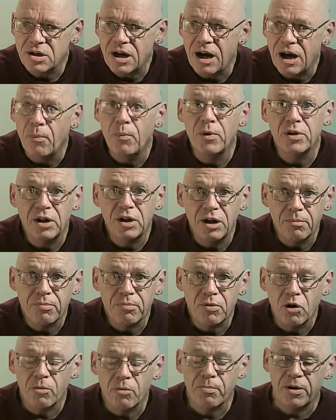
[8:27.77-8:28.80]
and with the
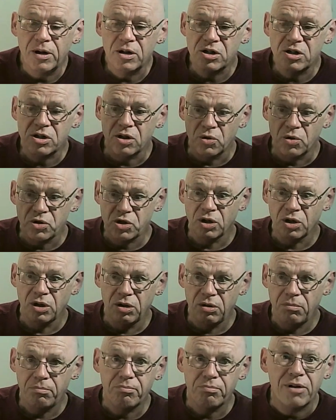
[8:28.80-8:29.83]
appropriate
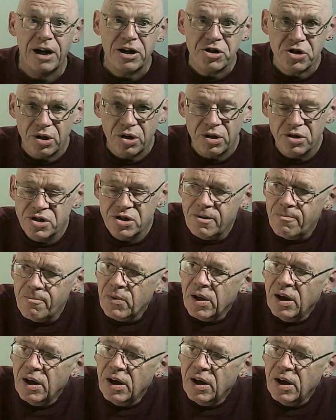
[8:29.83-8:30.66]
social pressures,